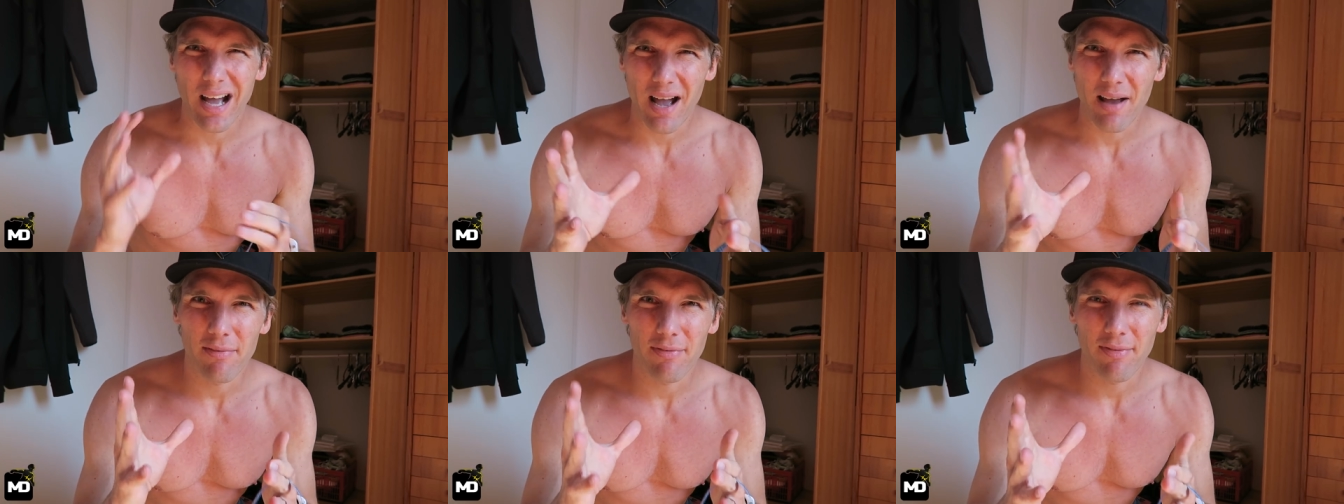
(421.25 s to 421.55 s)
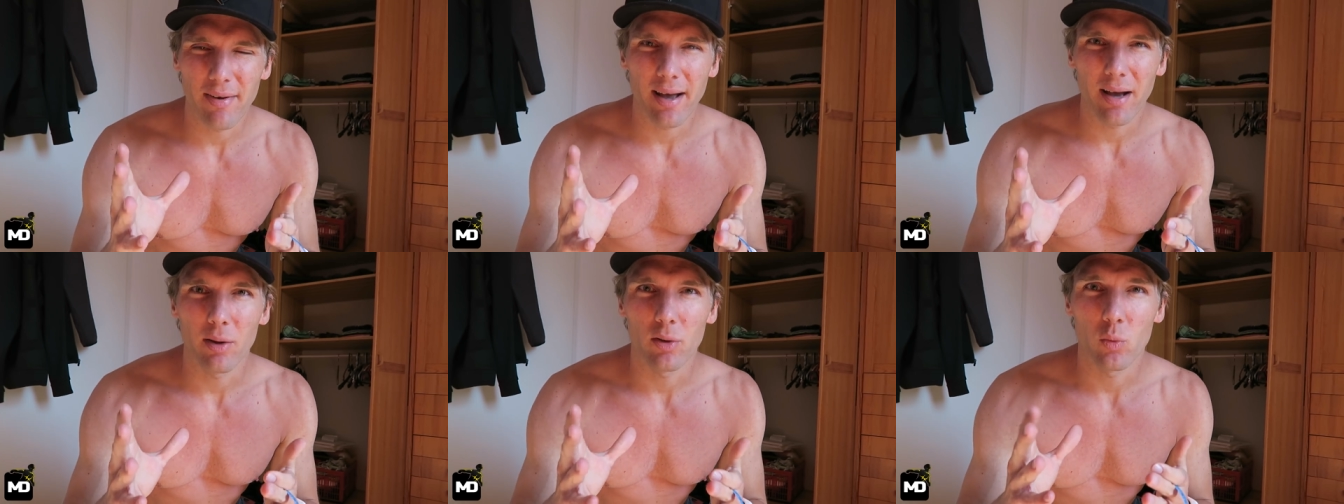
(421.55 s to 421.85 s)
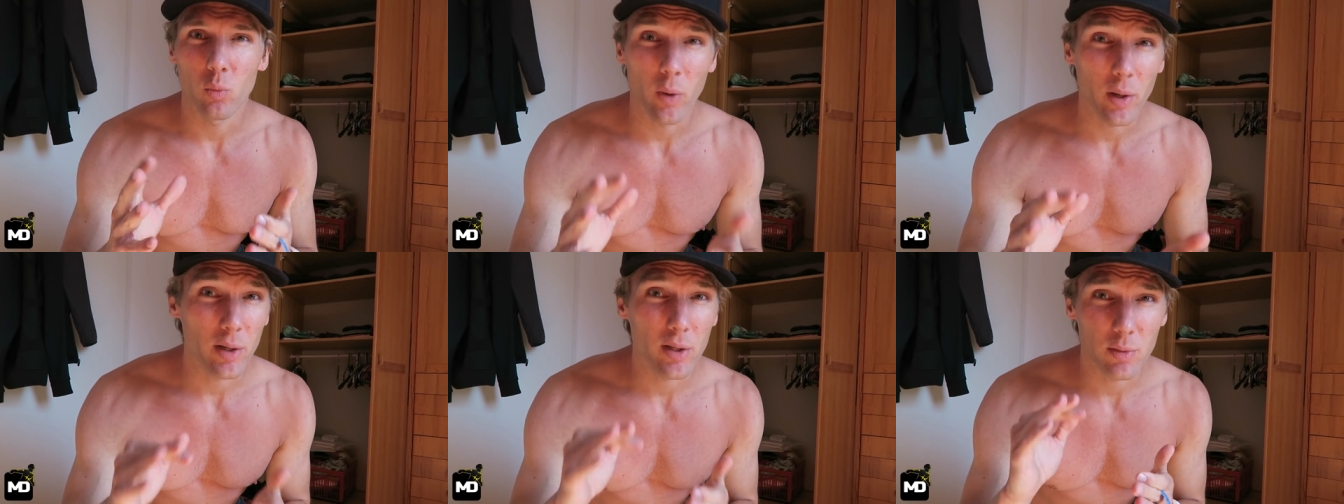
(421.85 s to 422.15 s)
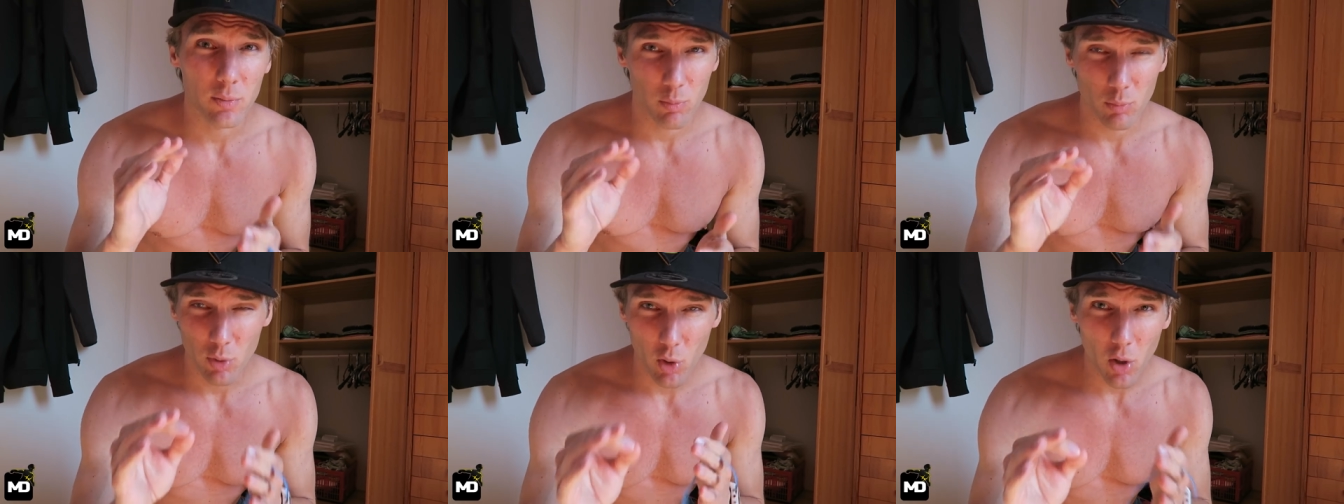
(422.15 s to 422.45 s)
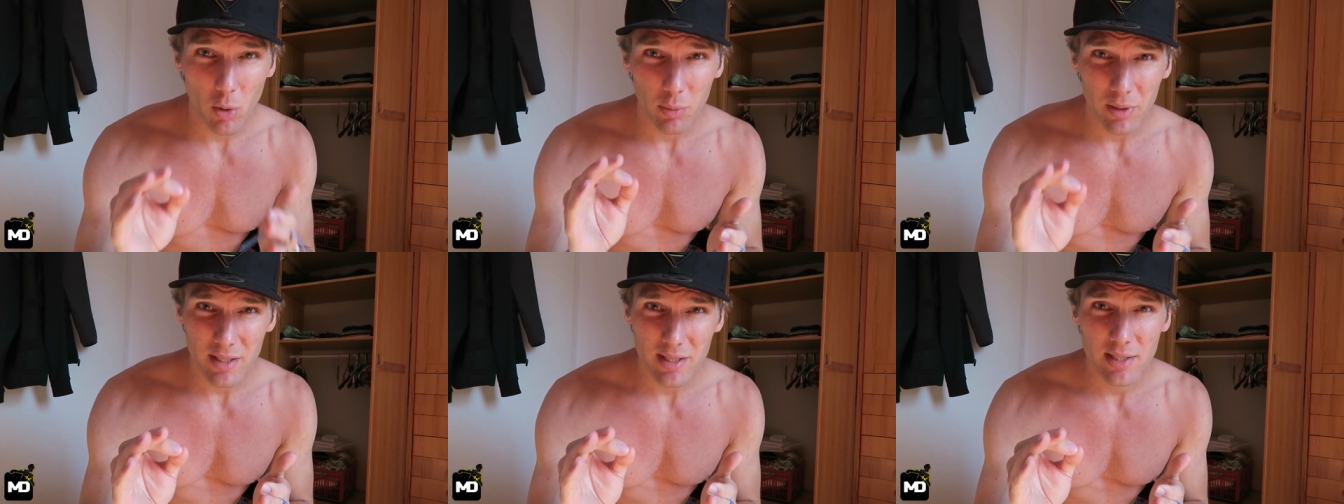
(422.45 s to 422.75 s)
I found where it
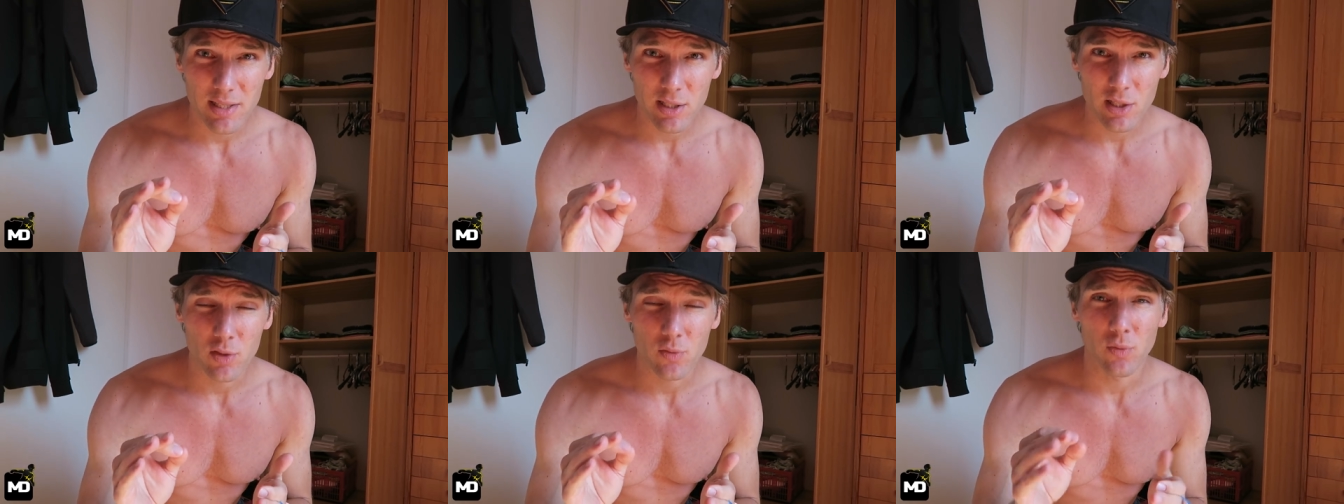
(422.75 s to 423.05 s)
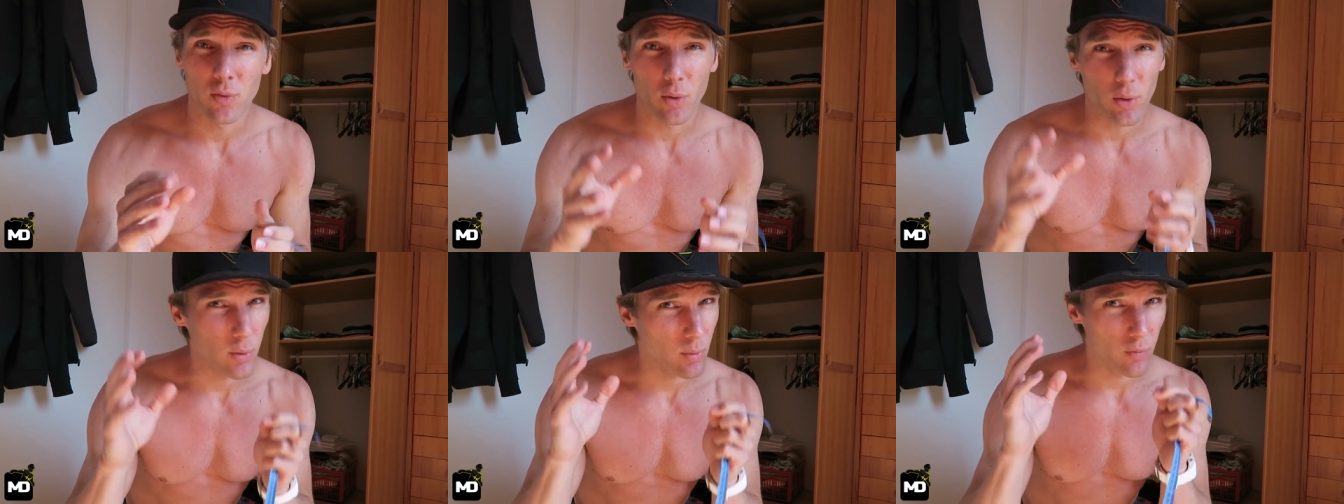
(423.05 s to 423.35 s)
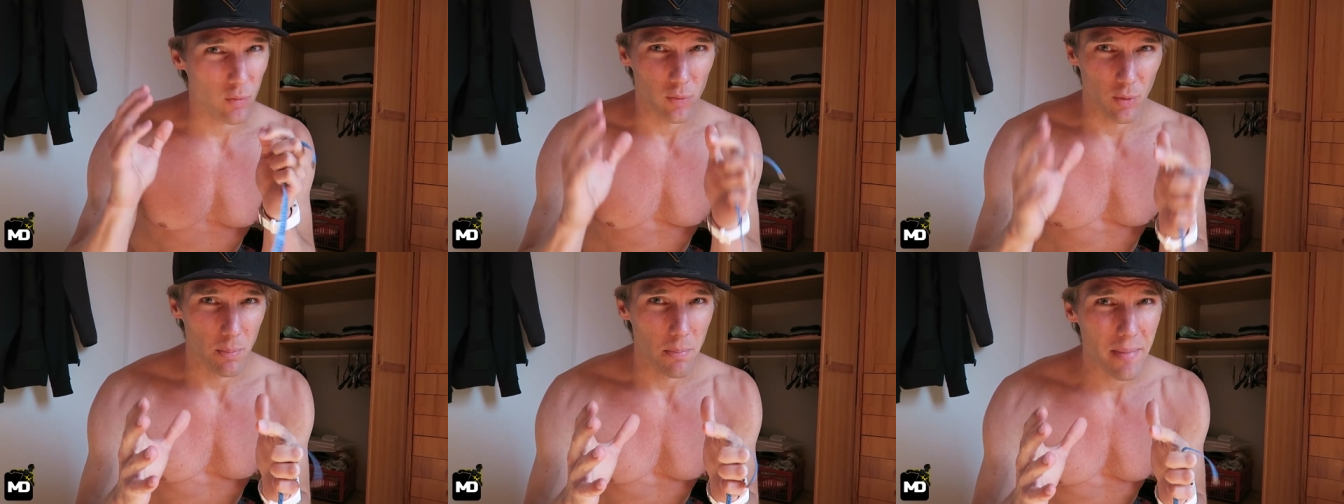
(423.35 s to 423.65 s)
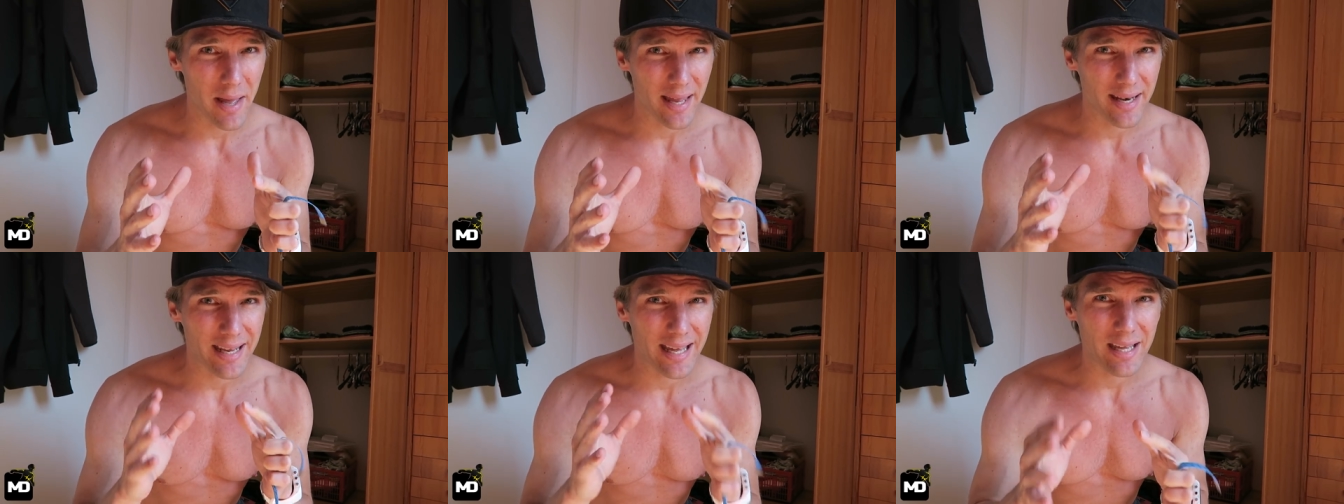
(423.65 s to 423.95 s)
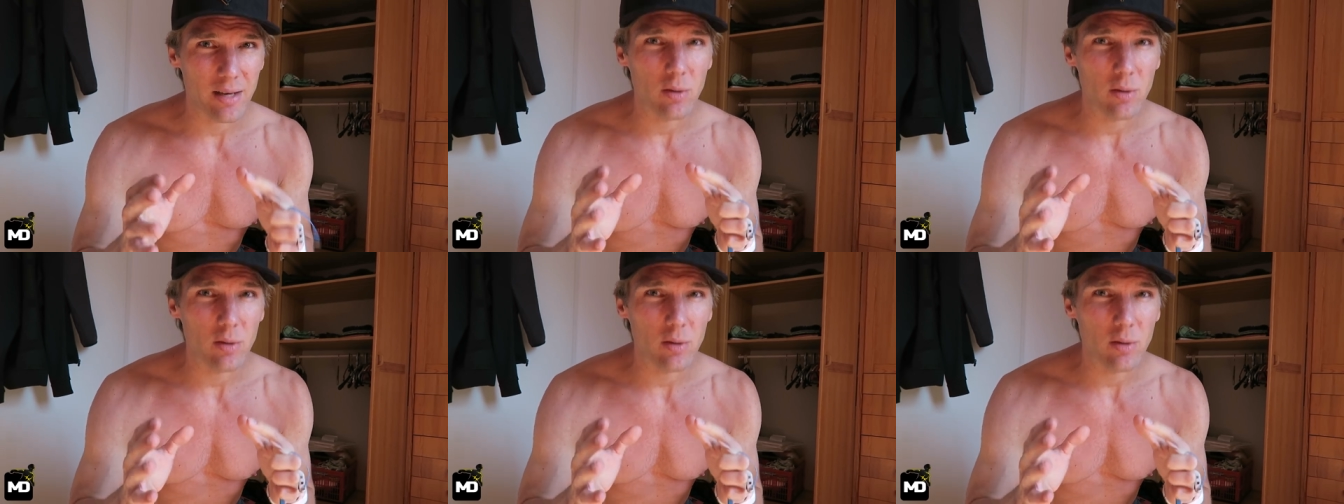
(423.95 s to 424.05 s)
normally sits for, for men